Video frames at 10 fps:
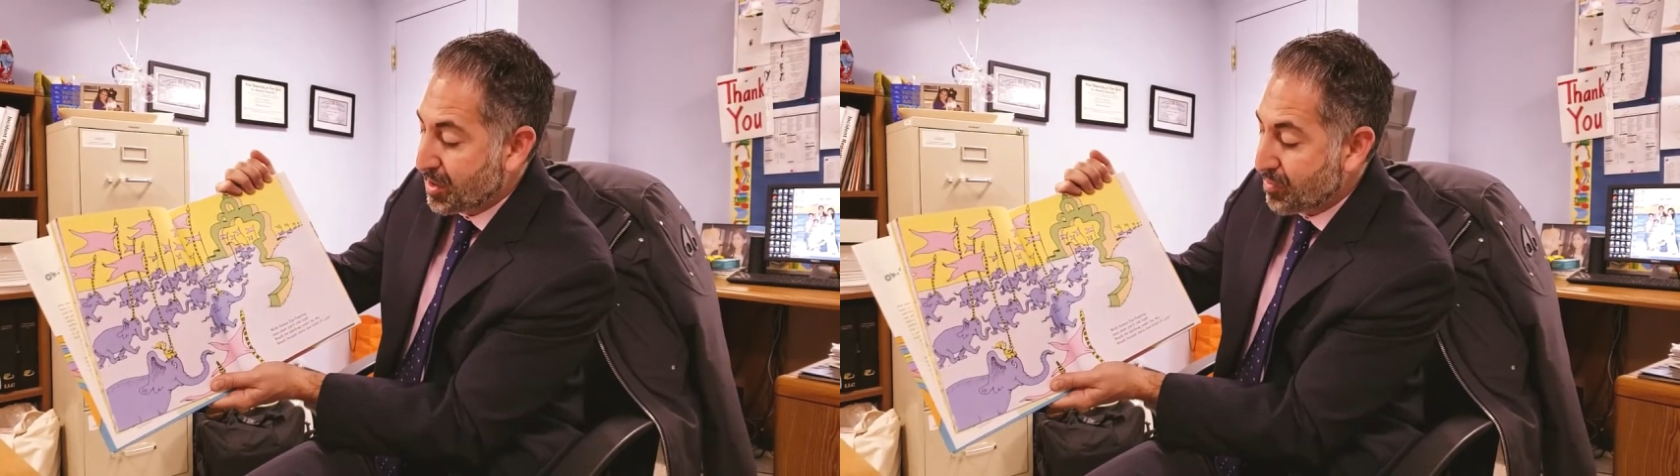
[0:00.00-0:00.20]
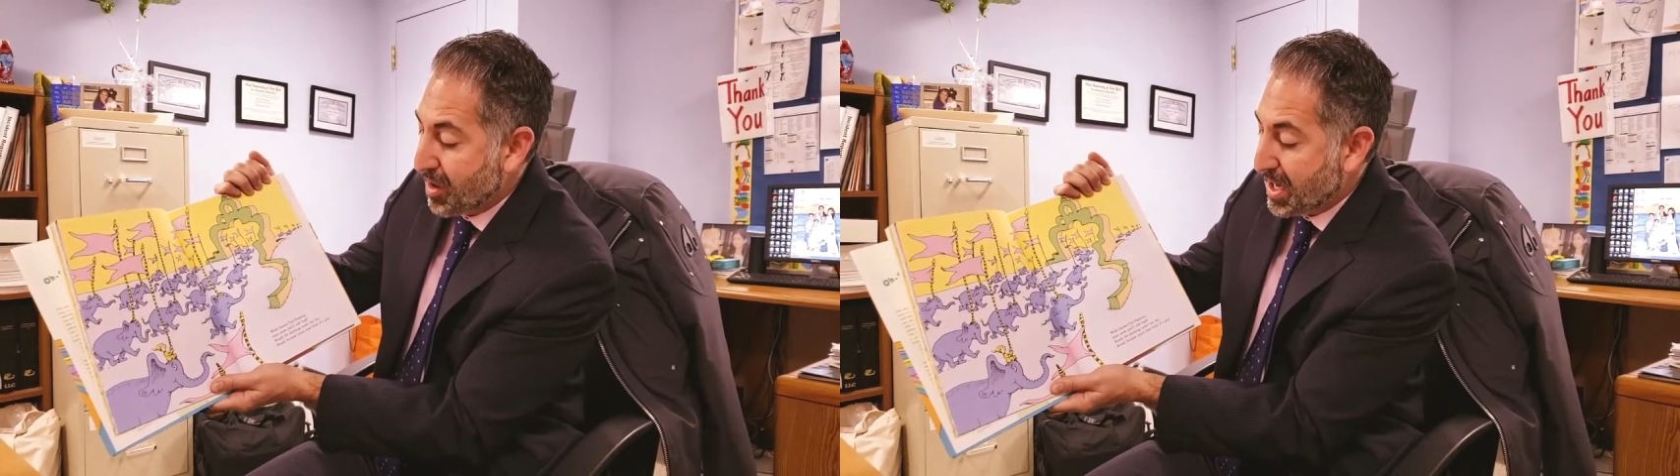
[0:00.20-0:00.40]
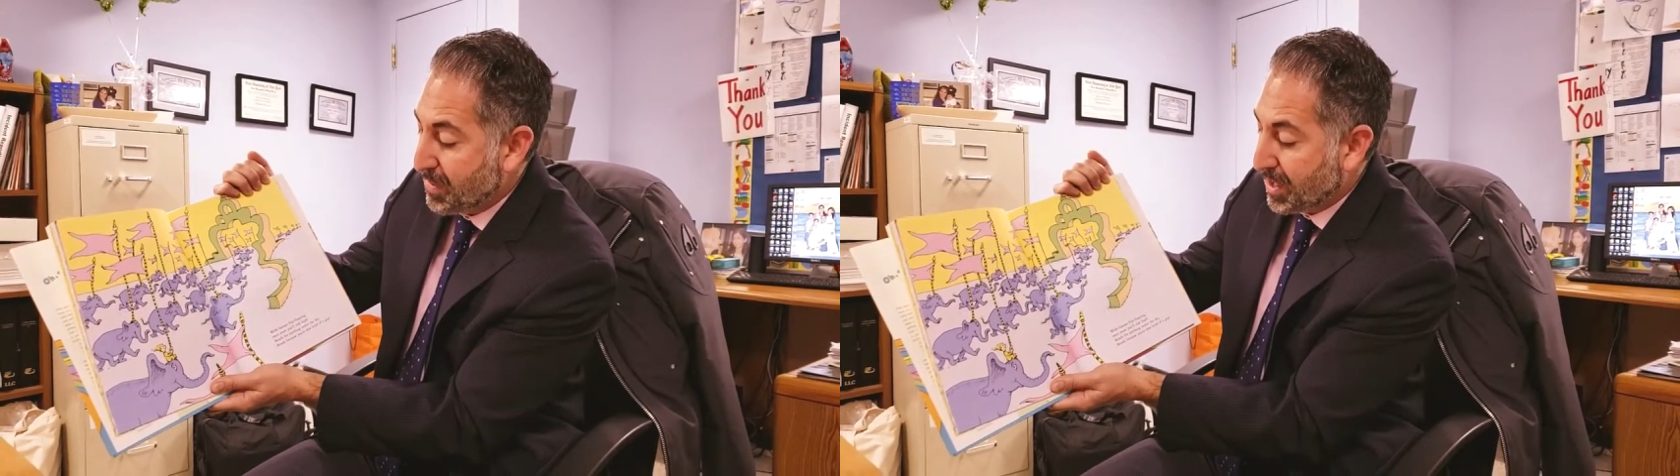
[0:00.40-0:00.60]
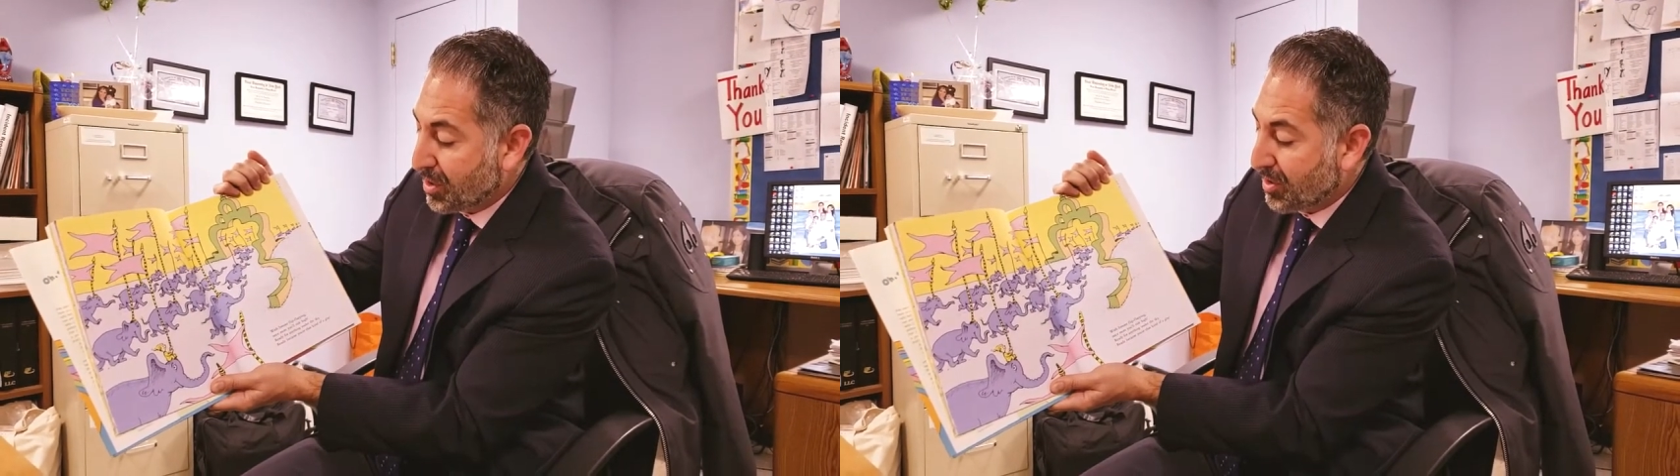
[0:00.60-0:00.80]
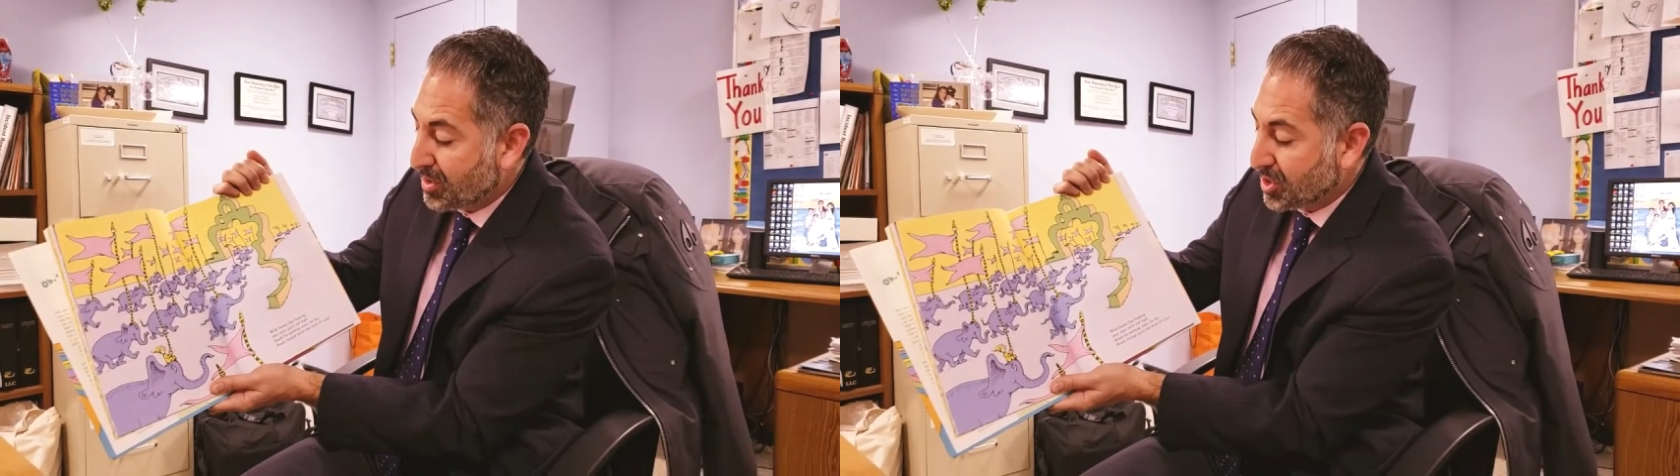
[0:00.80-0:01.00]
Ready
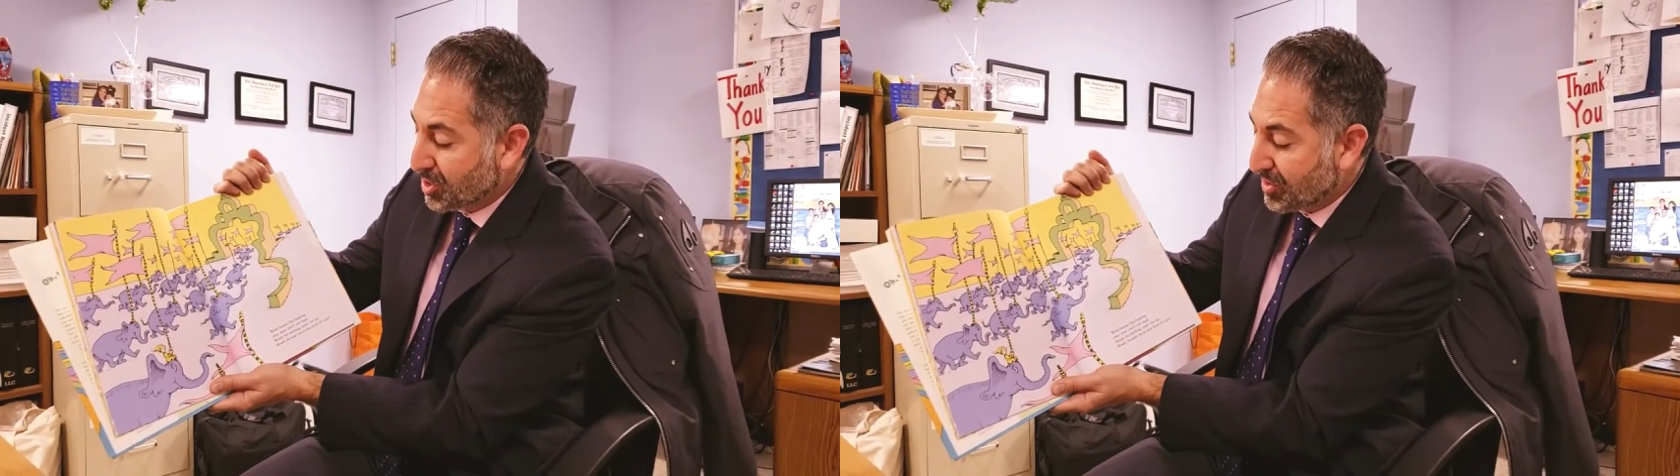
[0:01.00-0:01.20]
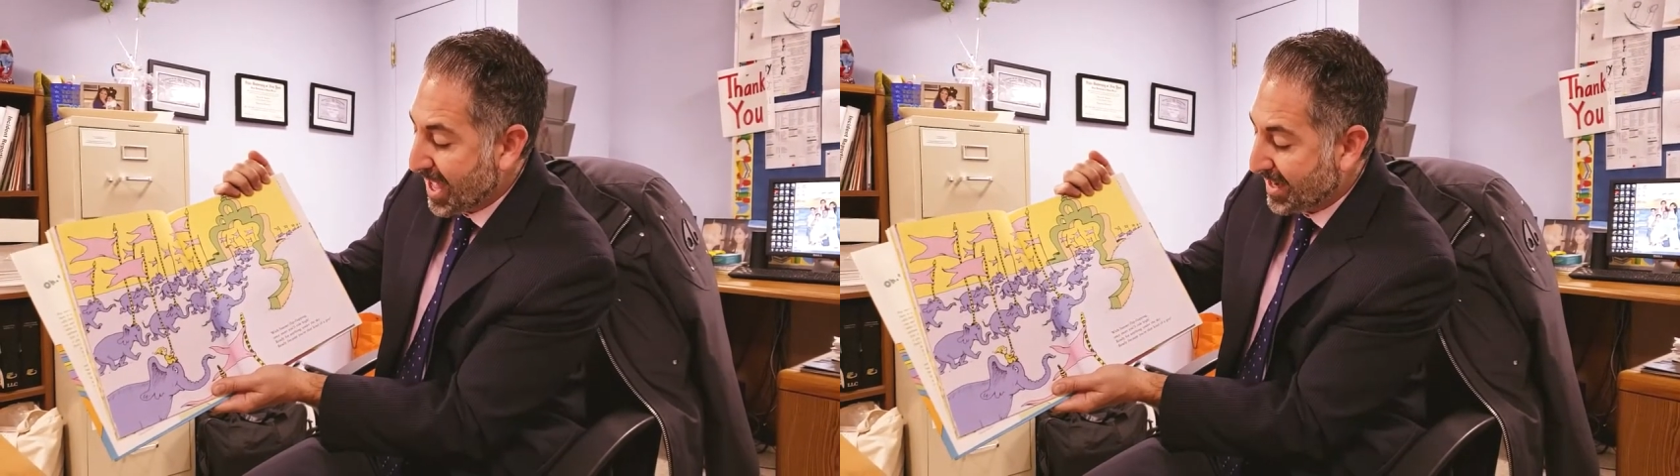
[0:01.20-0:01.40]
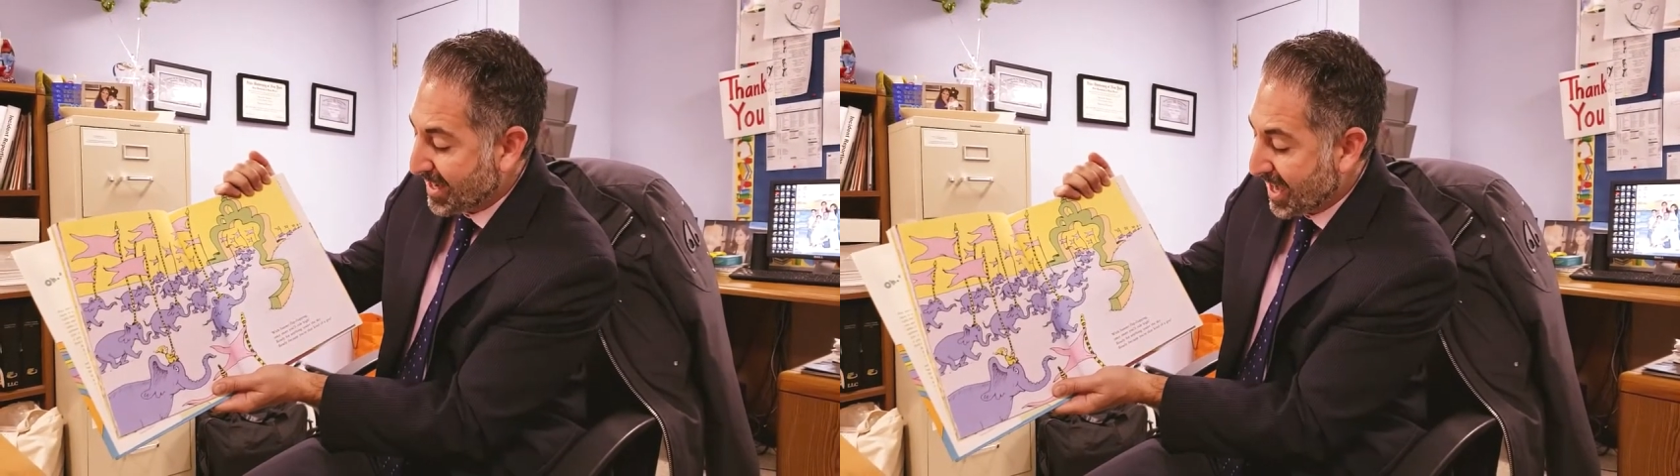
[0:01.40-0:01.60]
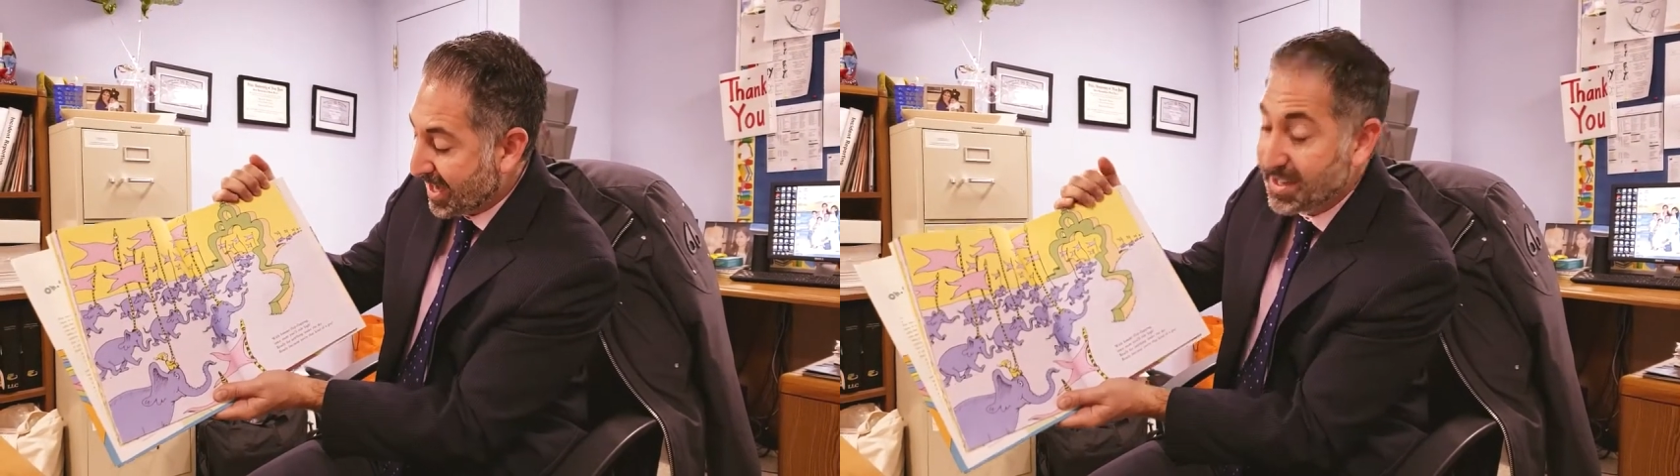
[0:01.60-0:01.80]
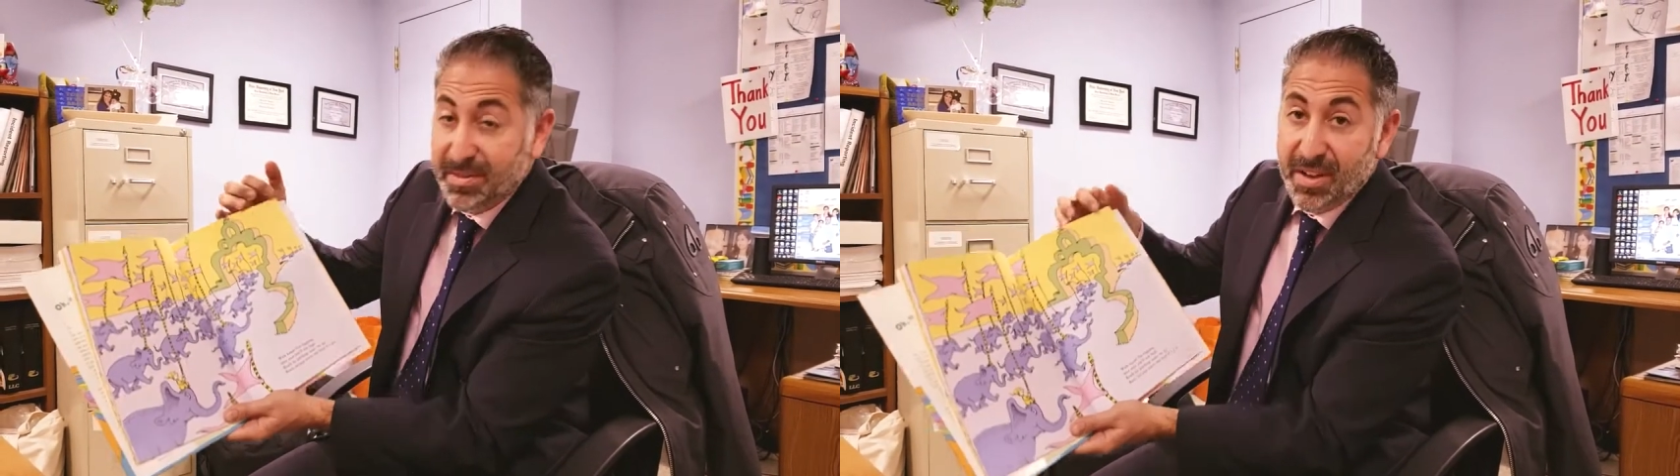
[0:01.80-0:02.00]
because you're that
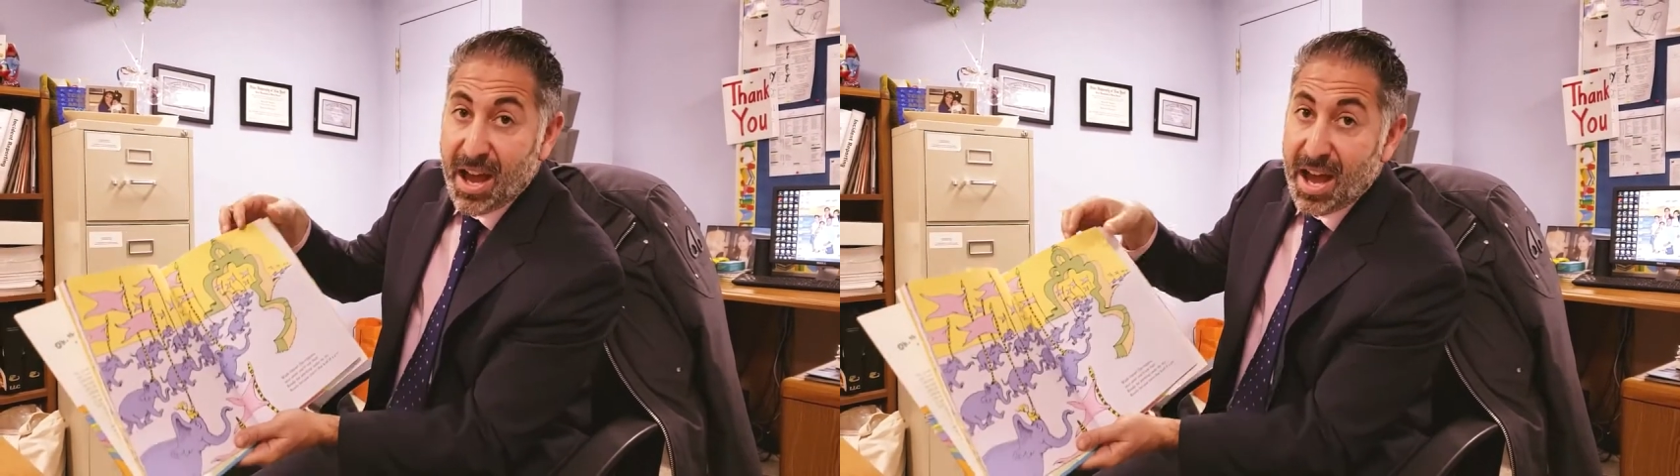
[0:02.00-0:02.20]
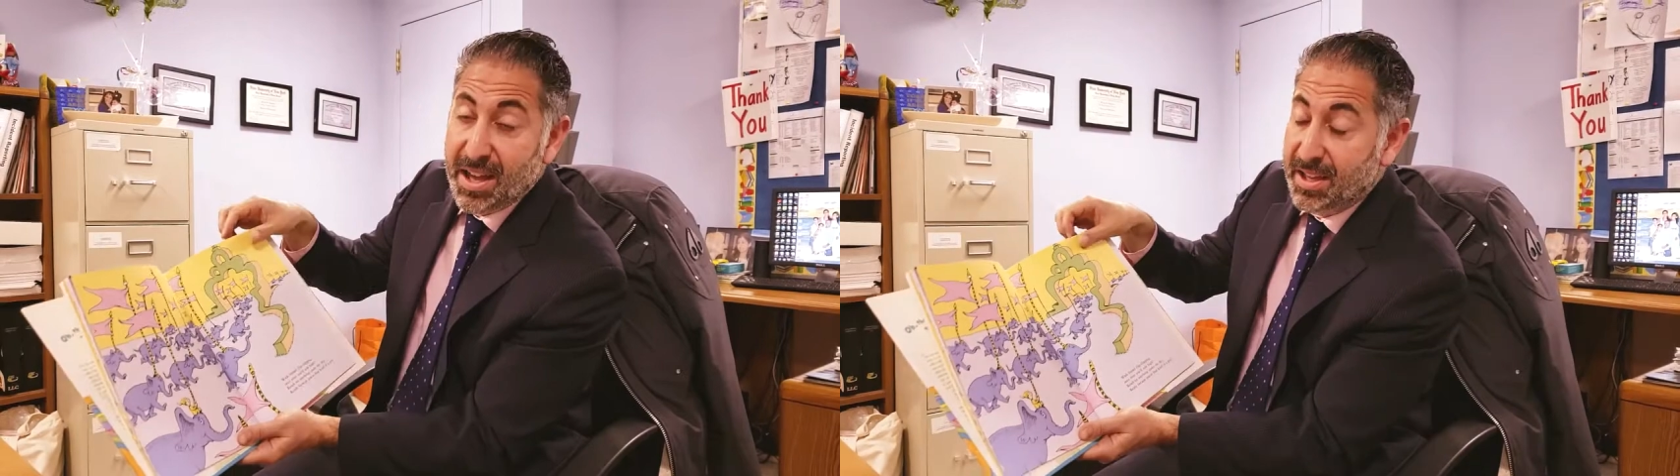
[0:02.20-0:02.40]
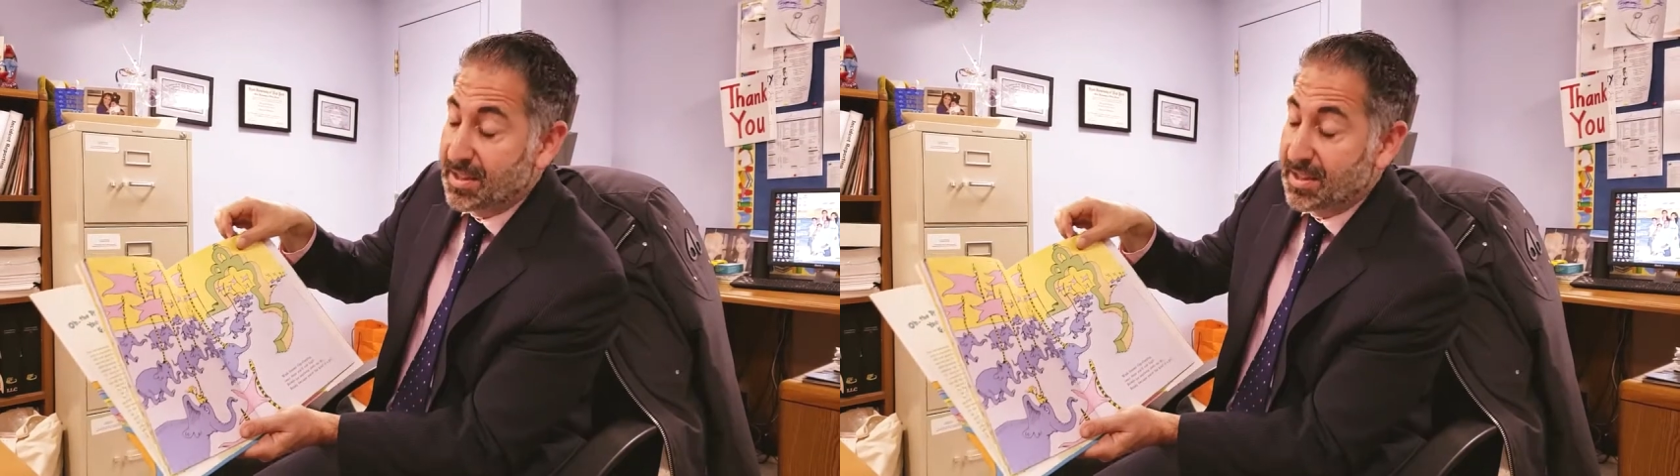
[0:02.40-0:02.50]
kind of guy.